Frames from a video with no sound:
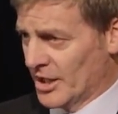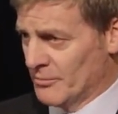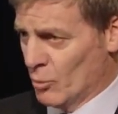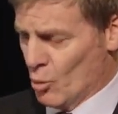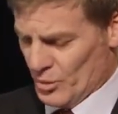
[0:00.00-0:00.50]

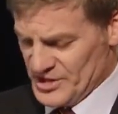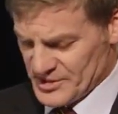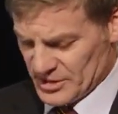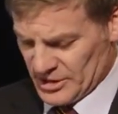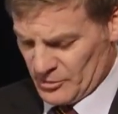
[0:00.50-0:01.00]
More
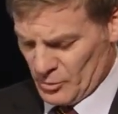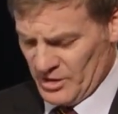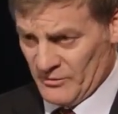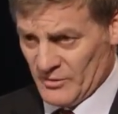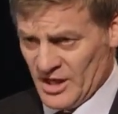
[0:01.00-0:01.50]
recently,
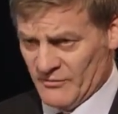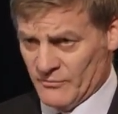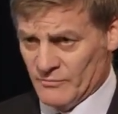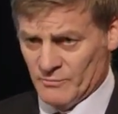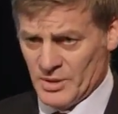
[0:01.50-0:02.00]
we
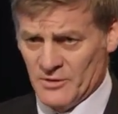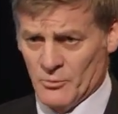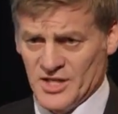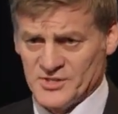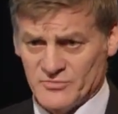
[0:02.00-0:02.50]
have bad
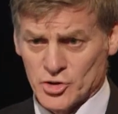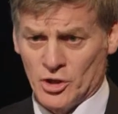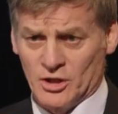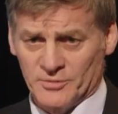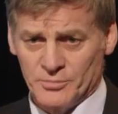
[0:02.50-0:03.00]
rates of
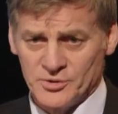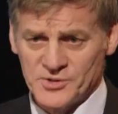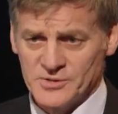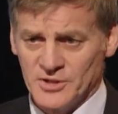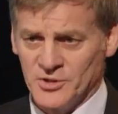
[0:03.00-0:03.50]
child
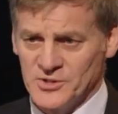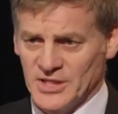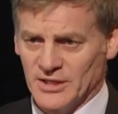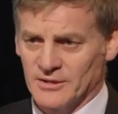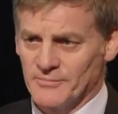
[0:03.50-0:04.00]
abuse in New
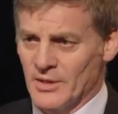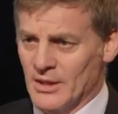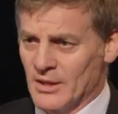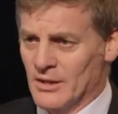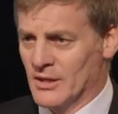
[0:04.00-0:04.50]
Zealand,
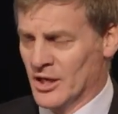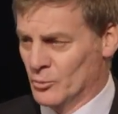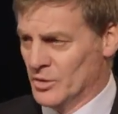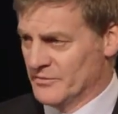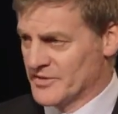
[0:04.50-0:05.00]
and
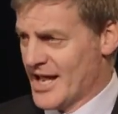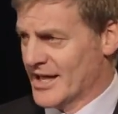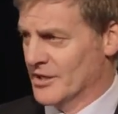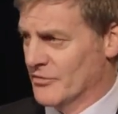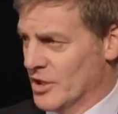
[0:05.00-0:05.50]
we've
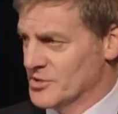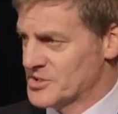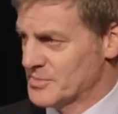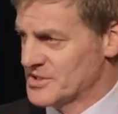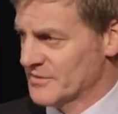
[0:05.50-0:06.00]
targeted those
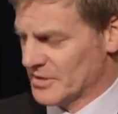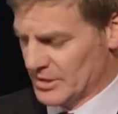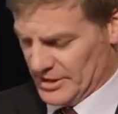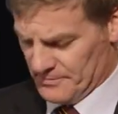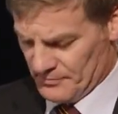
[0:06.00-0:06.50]

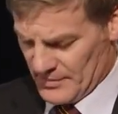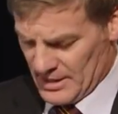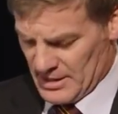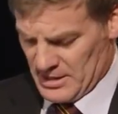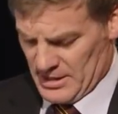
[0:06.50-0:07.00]
specifically.
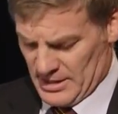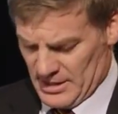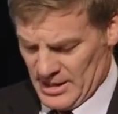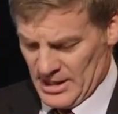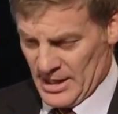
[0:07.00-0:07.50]

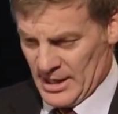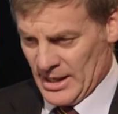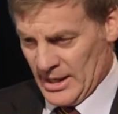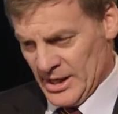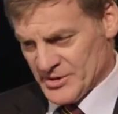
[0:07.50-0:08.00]

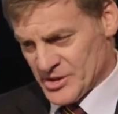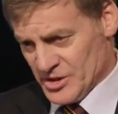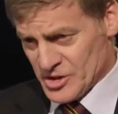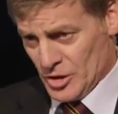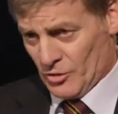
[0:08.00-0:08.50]
And so
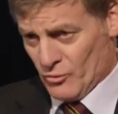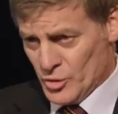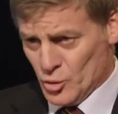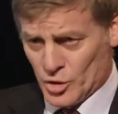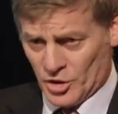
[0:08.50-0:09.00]
there's a lot of
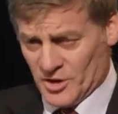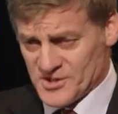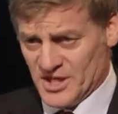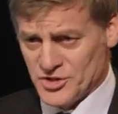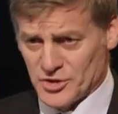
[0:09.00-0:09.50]

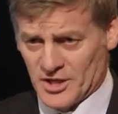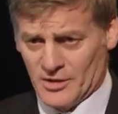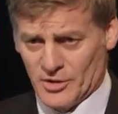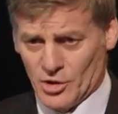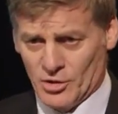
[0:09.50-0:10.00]
reorganisation
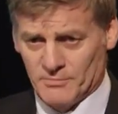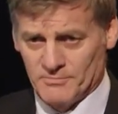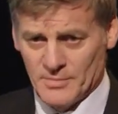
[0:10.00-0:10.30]
going on.